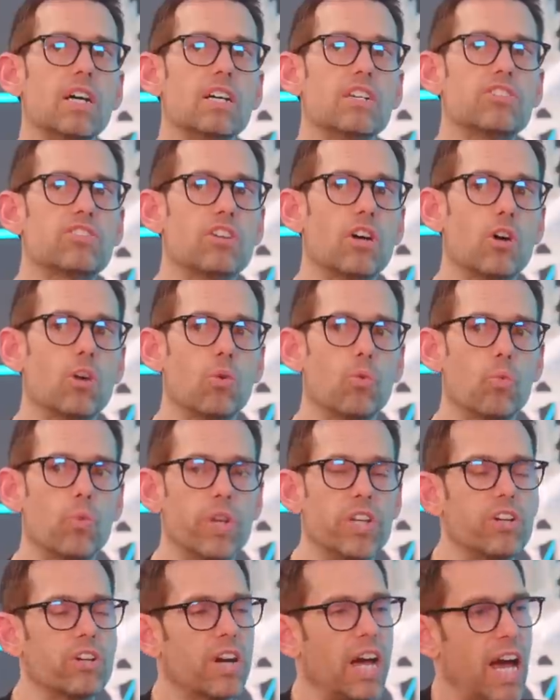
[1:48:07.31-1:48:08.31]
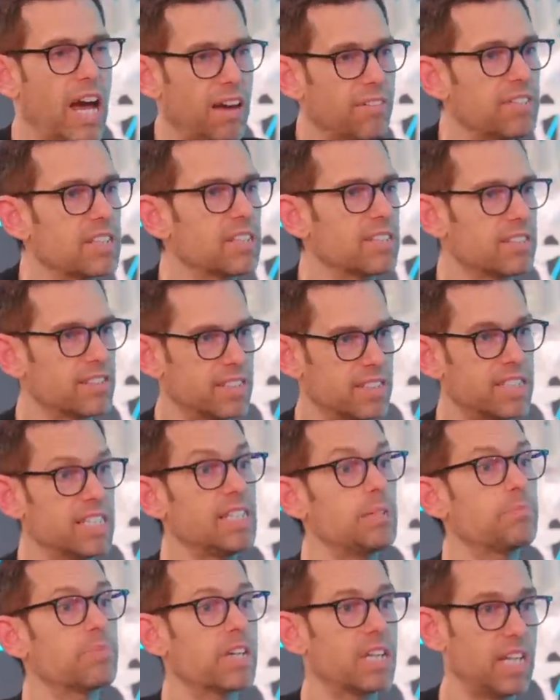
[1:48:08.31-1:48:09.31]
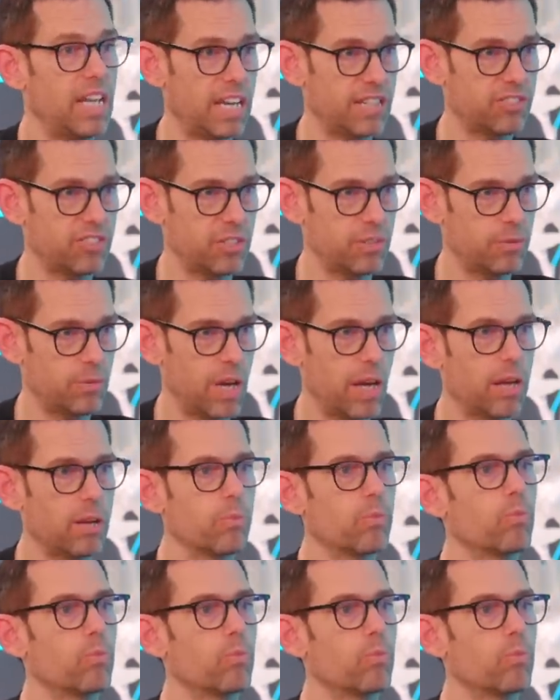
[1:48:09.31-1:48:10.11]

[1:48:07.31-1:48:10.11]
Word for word: So when you're having this deep connection, right?